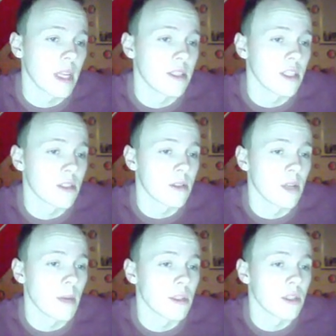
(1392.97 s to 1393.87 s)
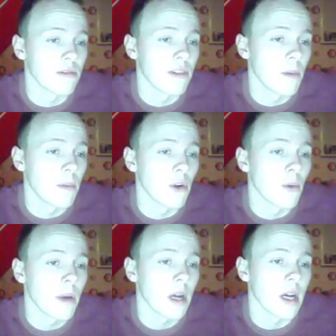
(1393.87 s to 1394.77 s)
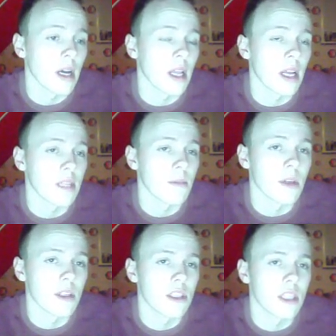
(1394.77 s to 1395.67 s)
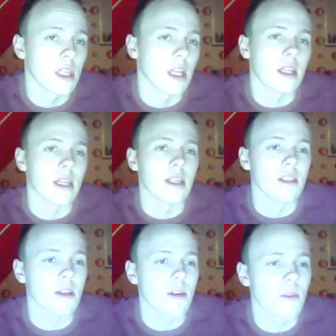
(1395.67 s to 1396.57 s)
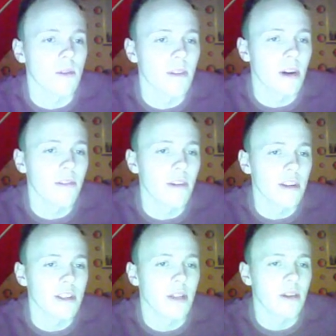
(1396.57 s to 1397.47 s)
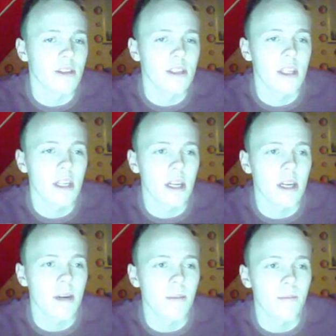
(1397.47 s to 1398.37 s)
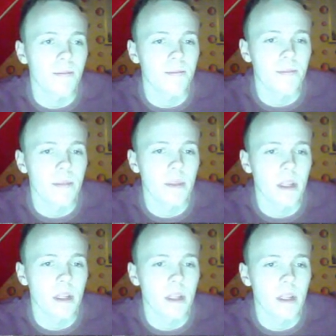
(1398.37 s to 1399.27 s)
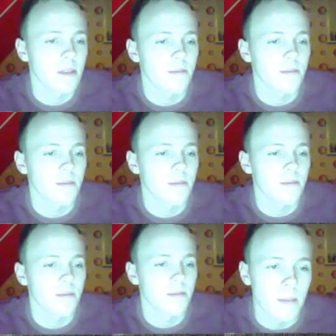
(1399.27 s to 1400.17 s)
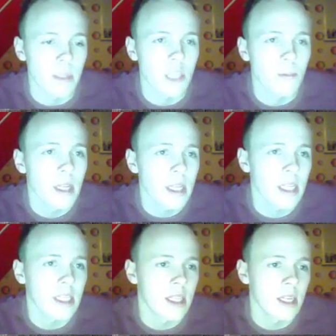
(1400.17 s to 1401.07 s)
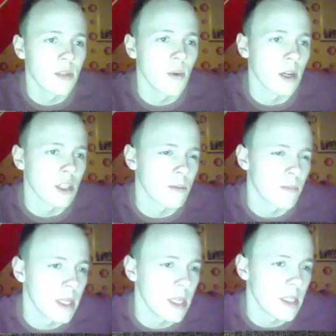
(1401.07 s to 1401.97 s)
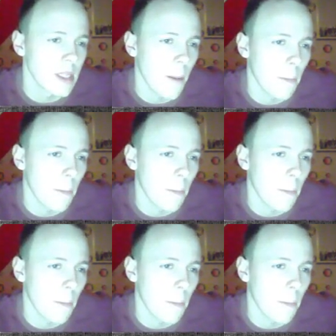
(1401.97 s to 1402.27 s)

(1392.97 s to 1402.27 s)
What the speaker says: It does good damage to Vileplume, Electabuzz, shit like that, you know, very, very standard set. The speed is there to outspeed.